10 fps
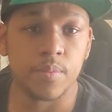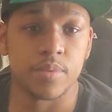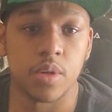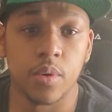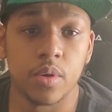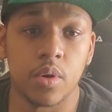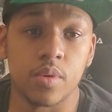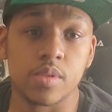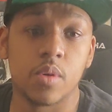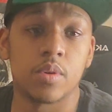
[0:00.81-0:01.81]

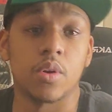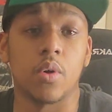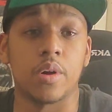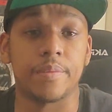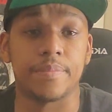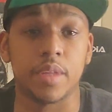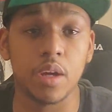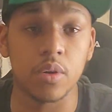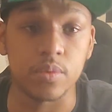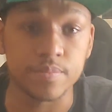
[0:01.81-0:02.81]
What's going on?
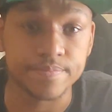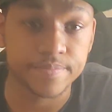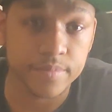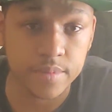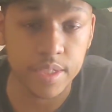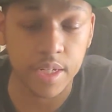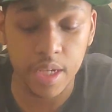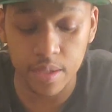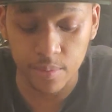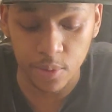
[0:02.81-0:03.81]
Yo,
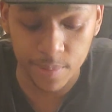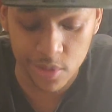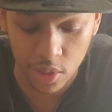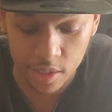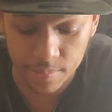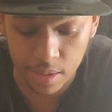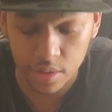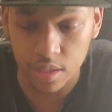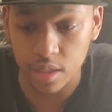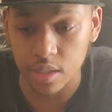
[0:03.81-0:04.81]
today we're going to be talking
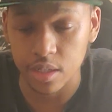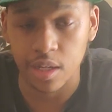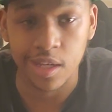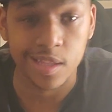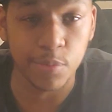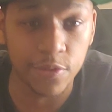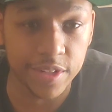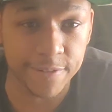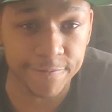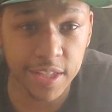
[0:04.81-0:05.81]
about the movie
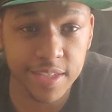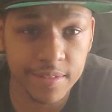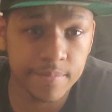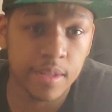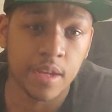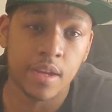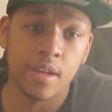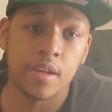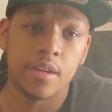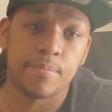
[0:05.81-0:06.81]
Conflicted,
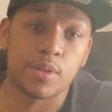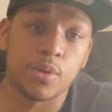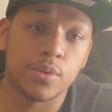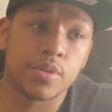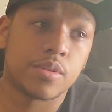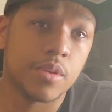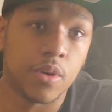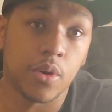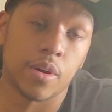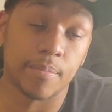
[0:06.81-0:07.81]
produced
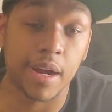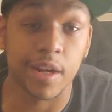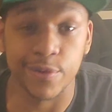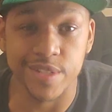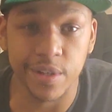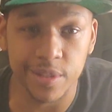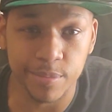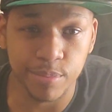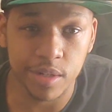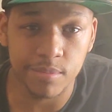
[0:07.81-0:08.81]
or by Griselda,
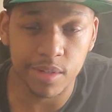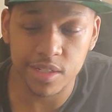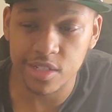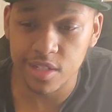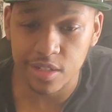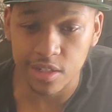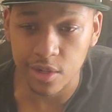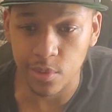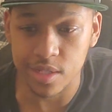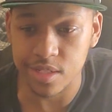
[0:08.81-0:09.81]
pretty much. You
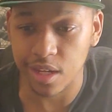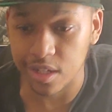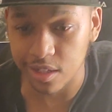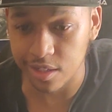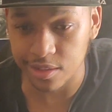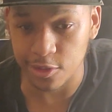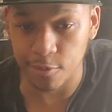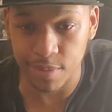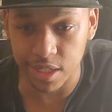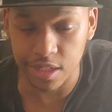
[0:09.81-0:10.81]
know, West Side Gun, Yo
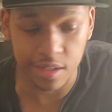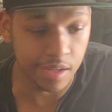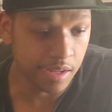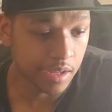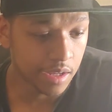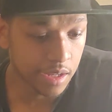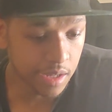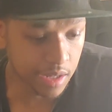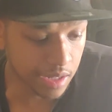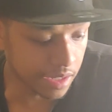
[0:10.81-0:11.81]
Benny.
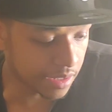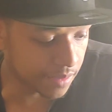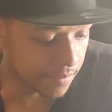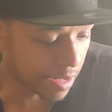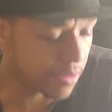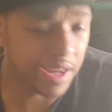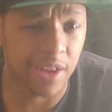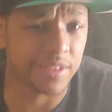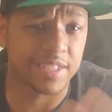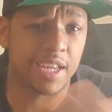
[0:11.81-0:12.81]
I don't
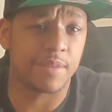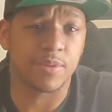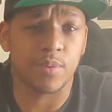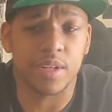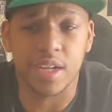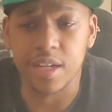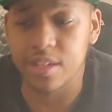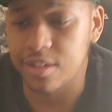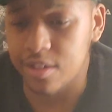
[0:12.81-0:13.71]
got all the names and whatnot.